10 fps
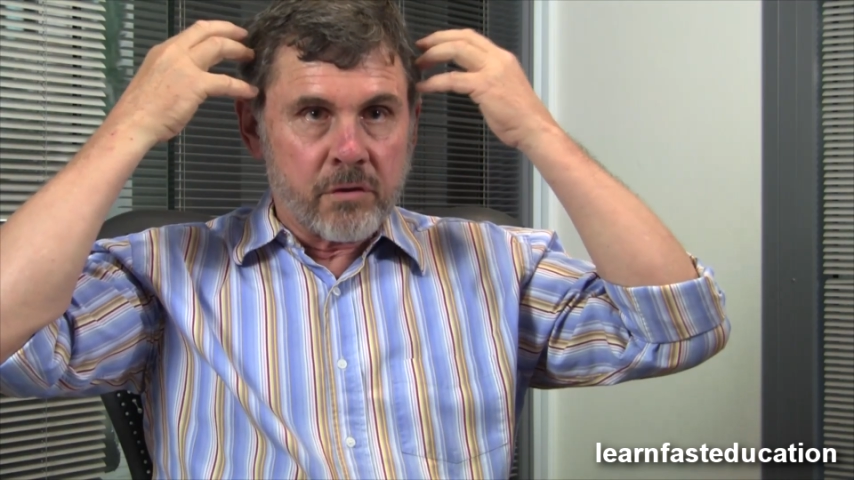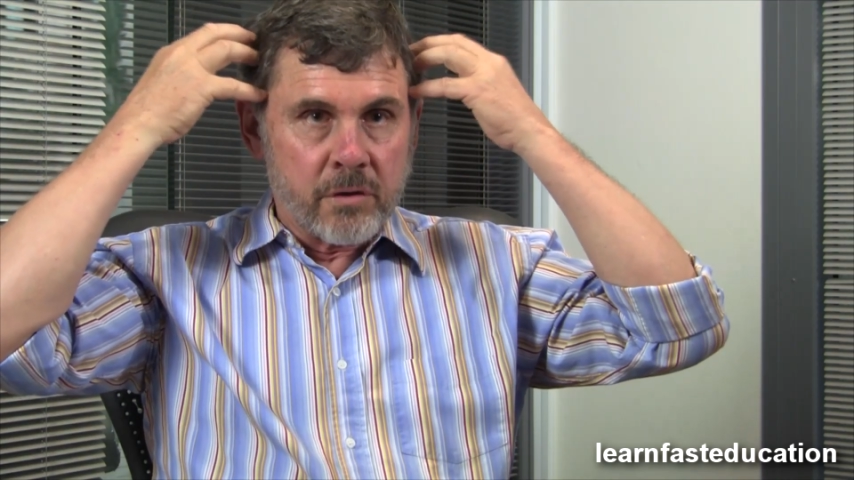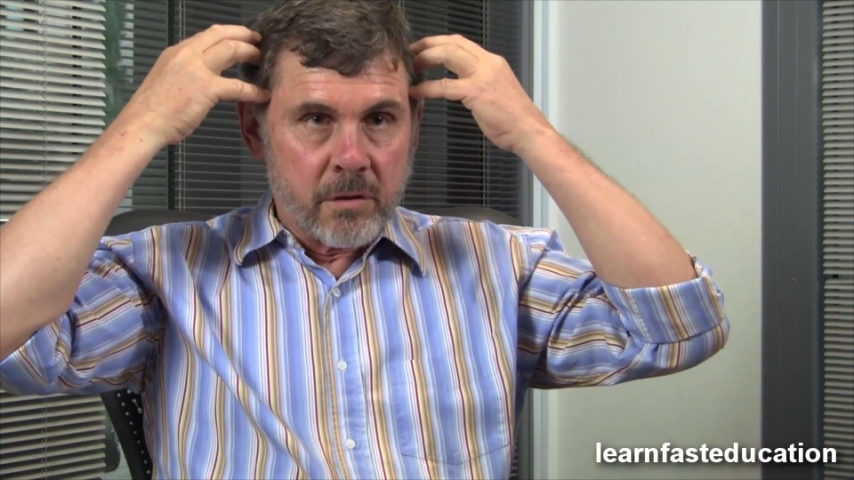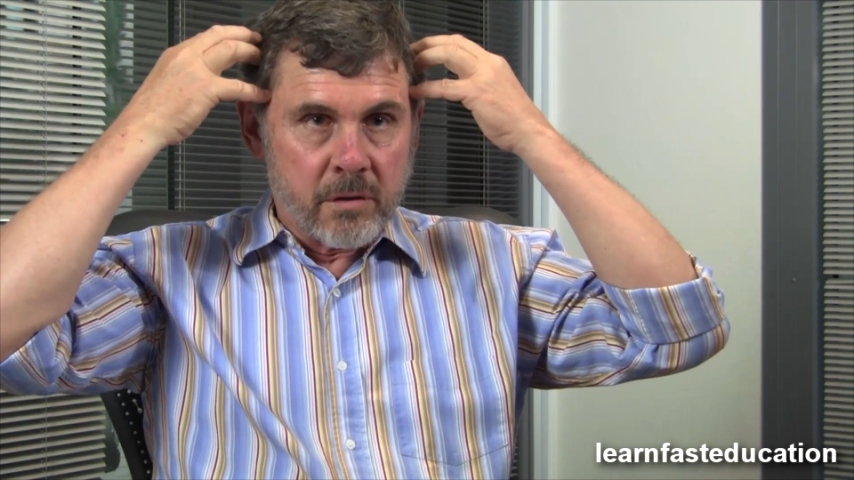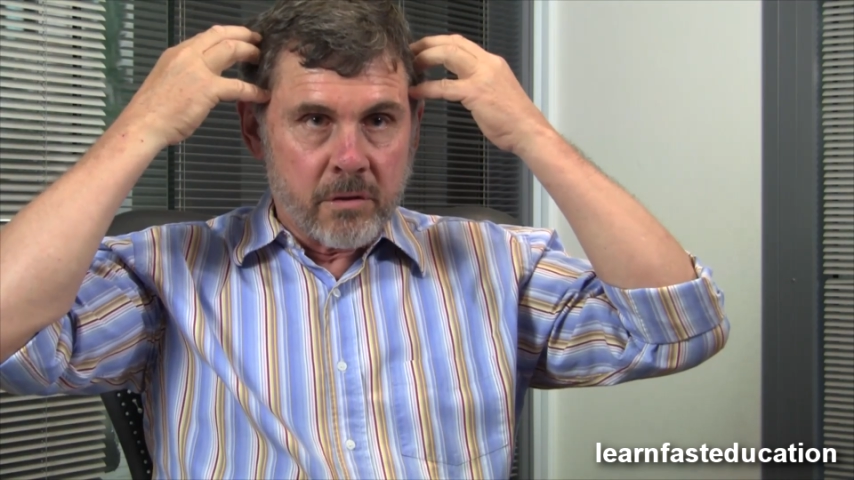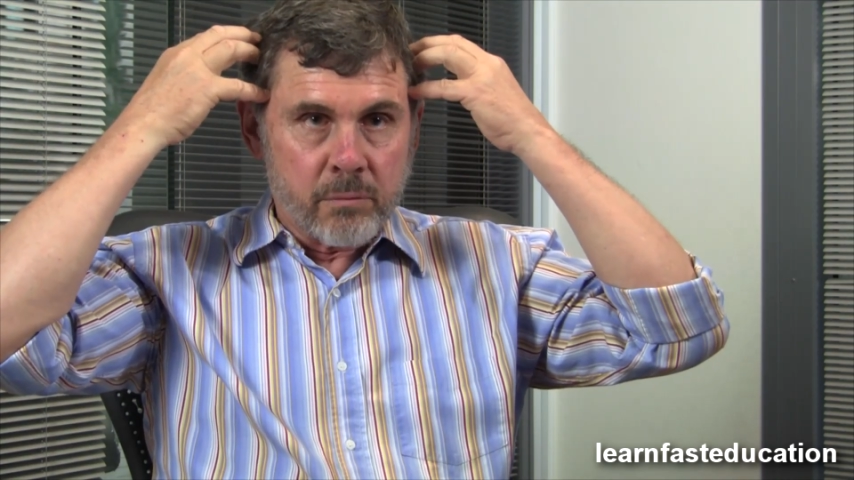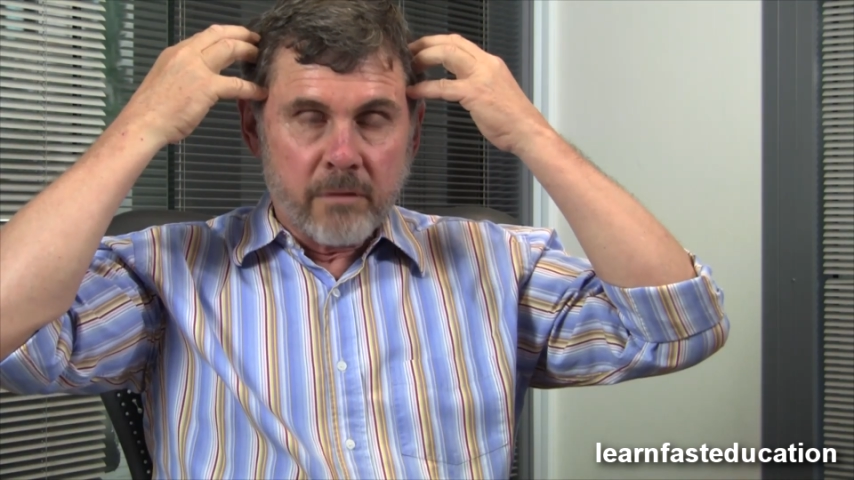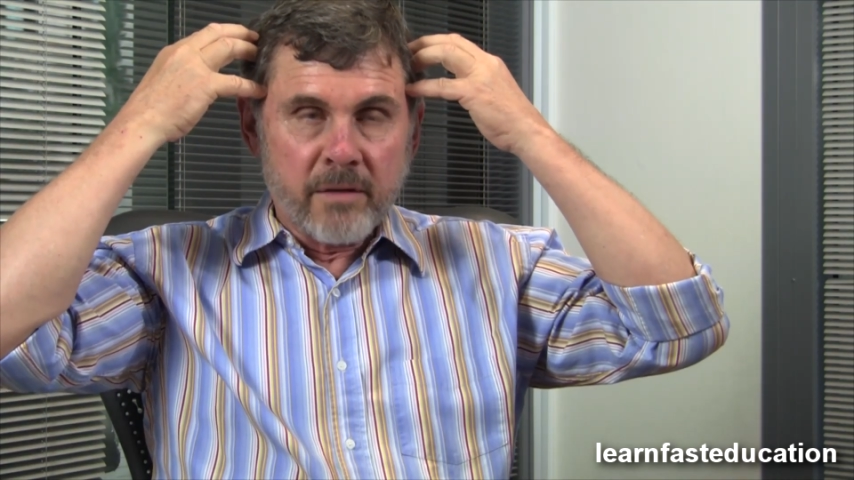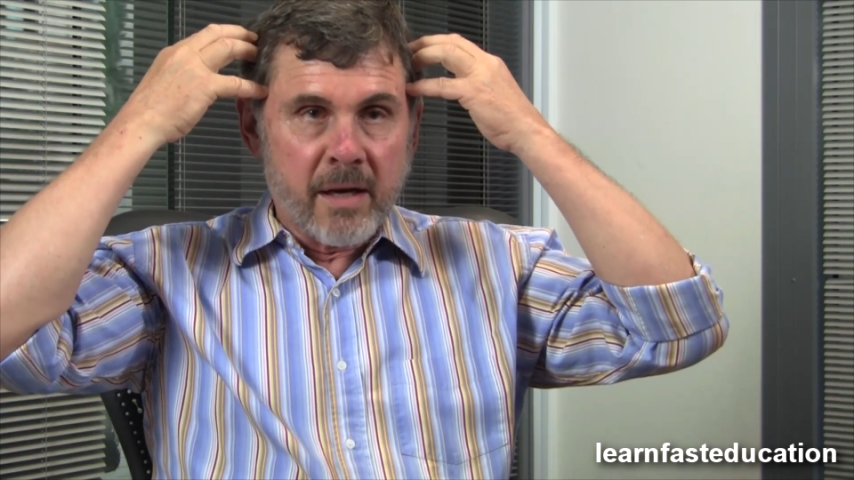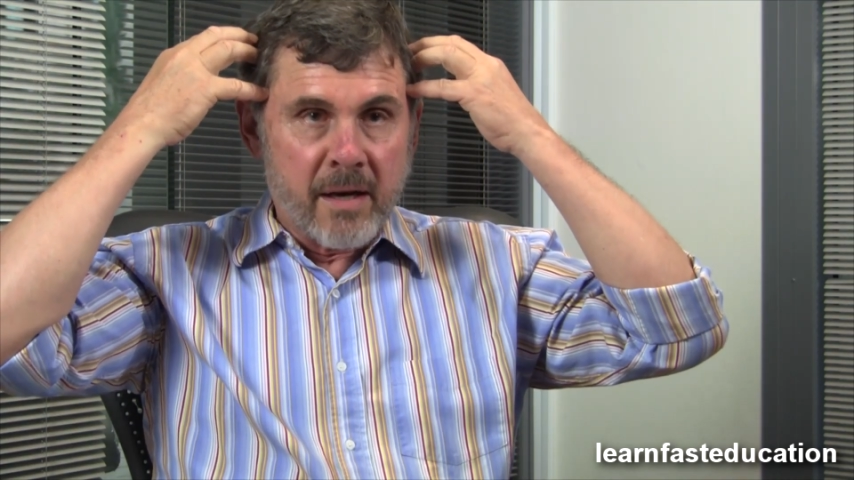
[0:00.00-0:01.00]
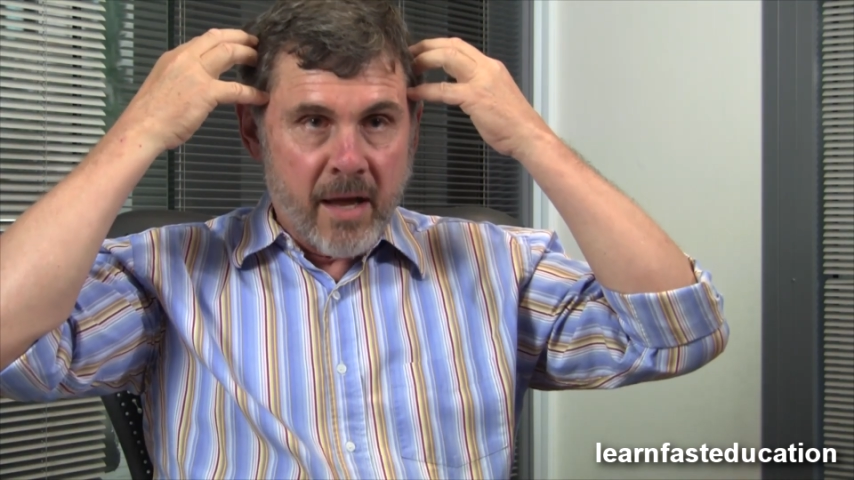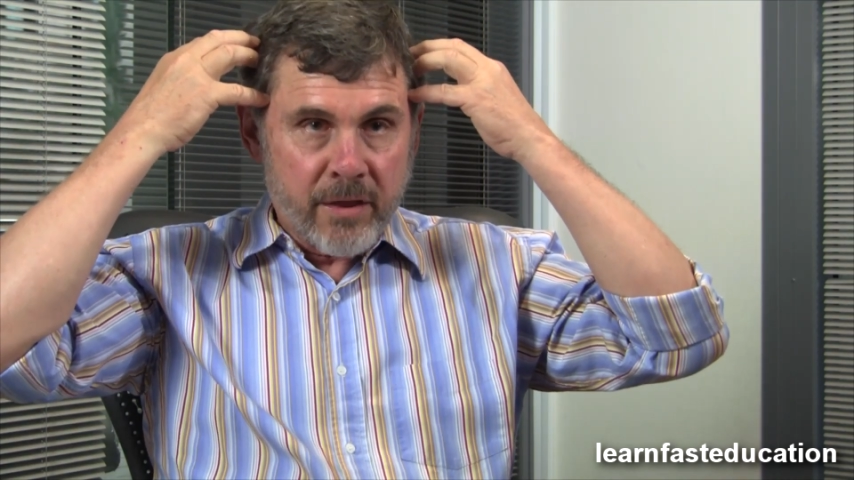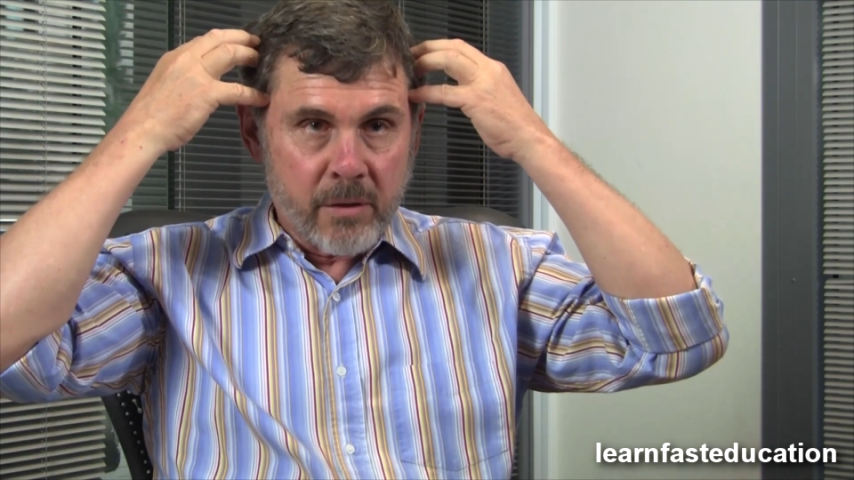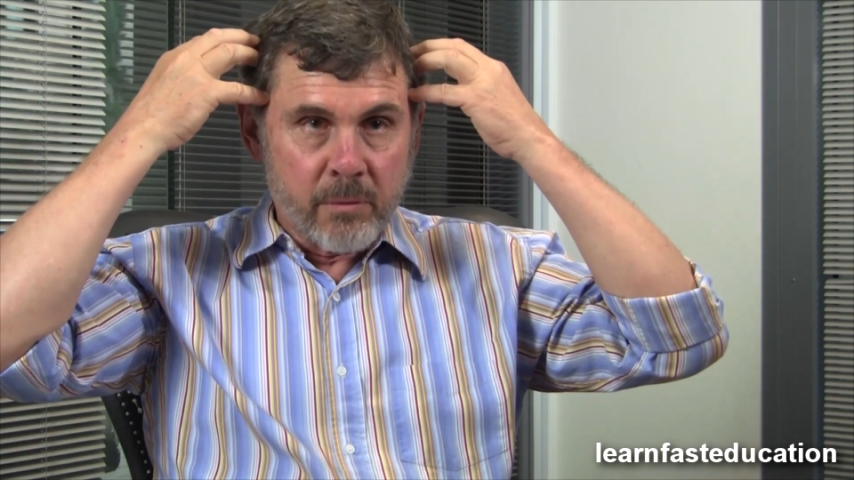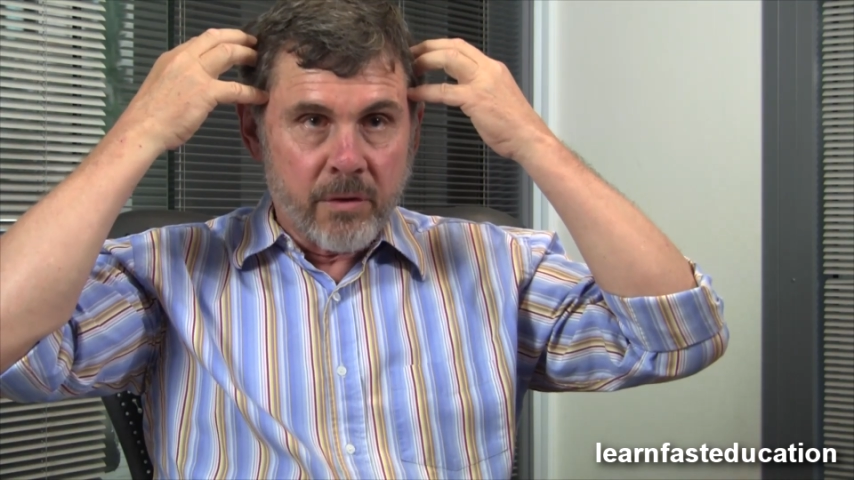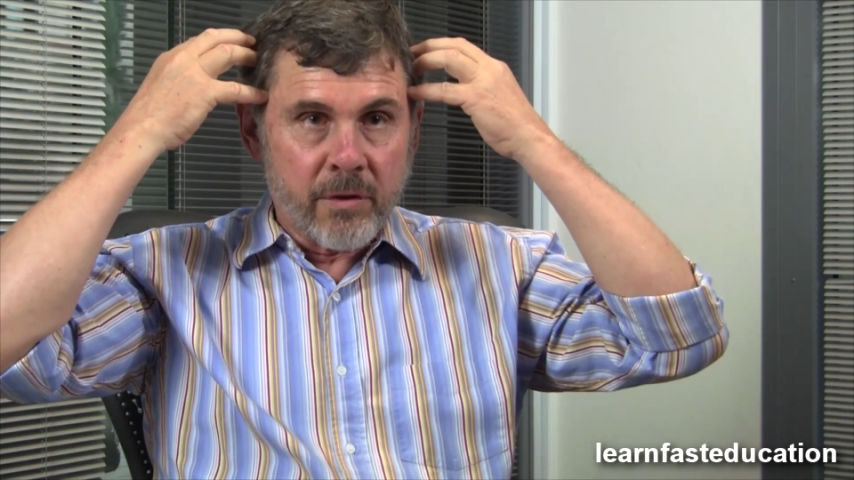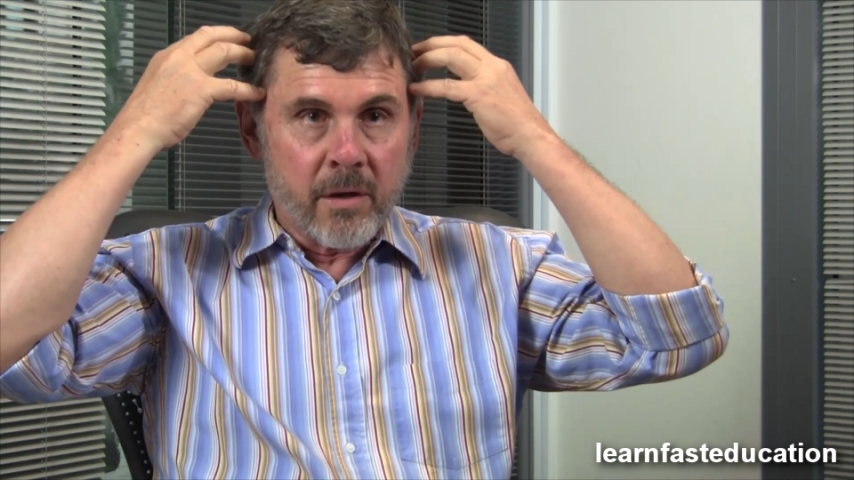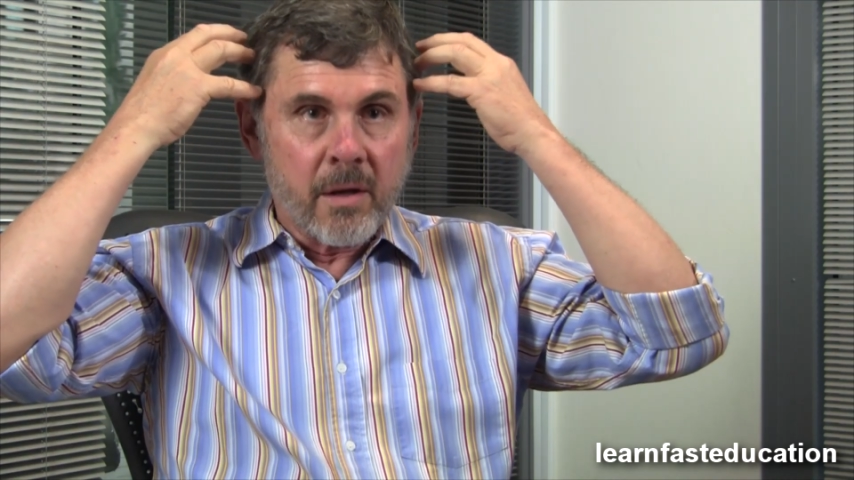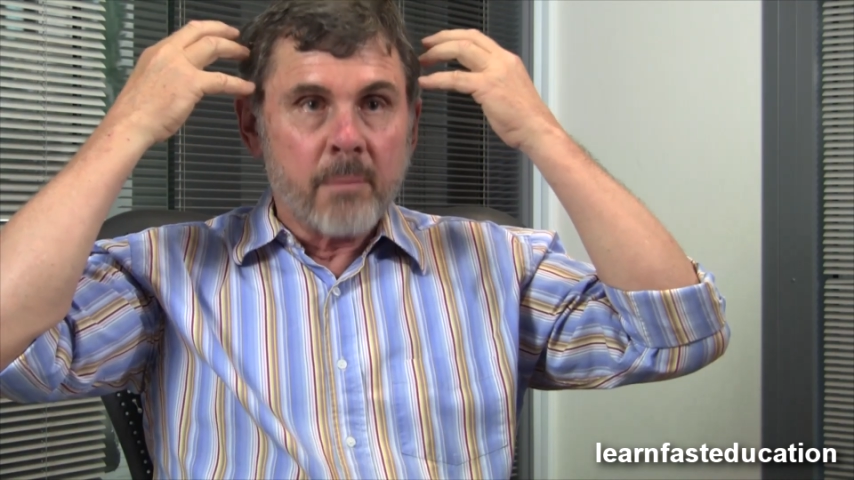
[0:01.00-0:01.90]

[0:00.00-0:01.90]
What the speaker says: students, we've done nothing with